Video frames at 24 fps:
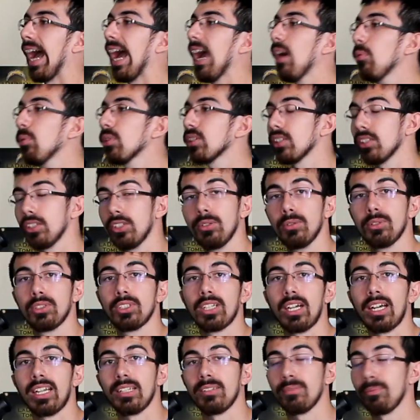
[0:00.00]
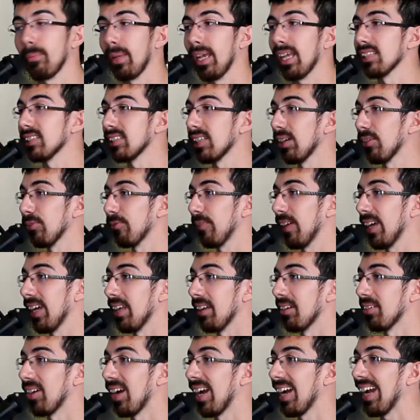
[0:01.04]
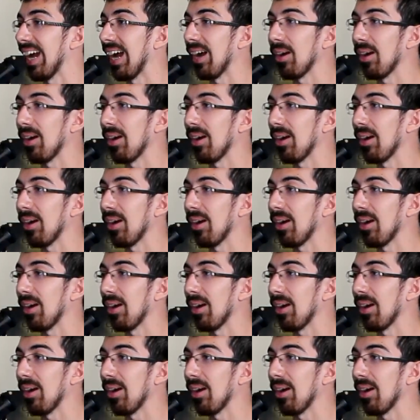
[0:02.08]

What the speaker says: I was a huge Johnny Manziel fan, right?